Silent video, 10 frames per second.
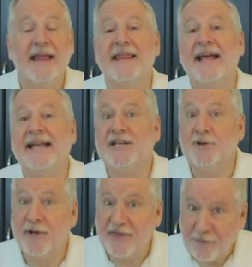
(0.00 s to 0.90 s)
Then
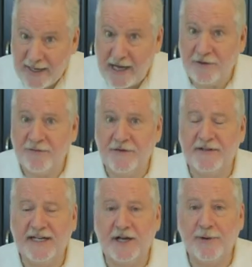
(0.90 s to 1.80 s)
into a
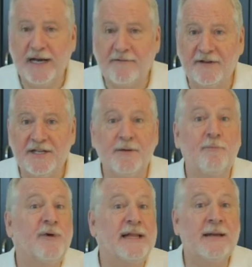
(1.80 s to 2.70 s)
350 degree oven to
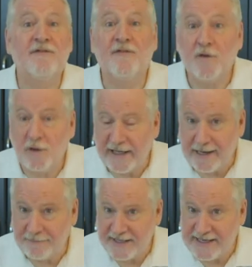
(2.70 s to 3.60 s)
bring them fully
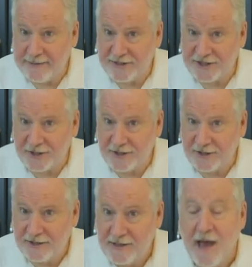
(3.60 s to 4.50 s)
up to
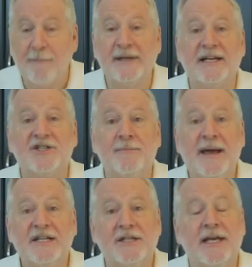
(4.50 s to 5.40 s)
temperature. But I should
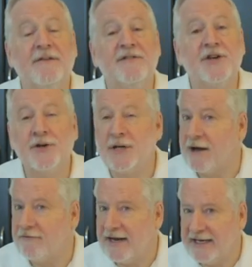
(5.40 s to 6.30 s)
mention, if you're
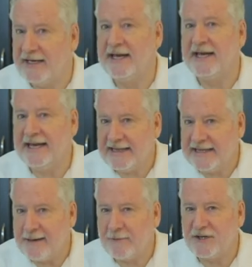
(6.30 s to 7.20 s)
not ready to eat
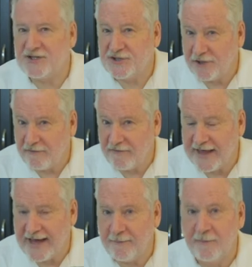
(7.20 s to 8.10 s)
them or serve
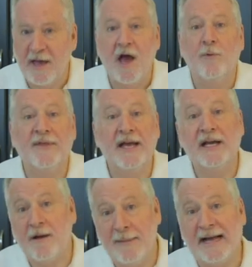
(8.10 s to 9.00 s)
them when they
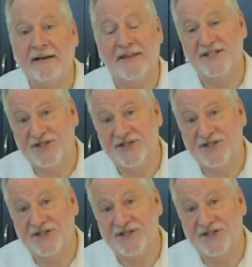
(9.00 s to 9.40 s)
come out of the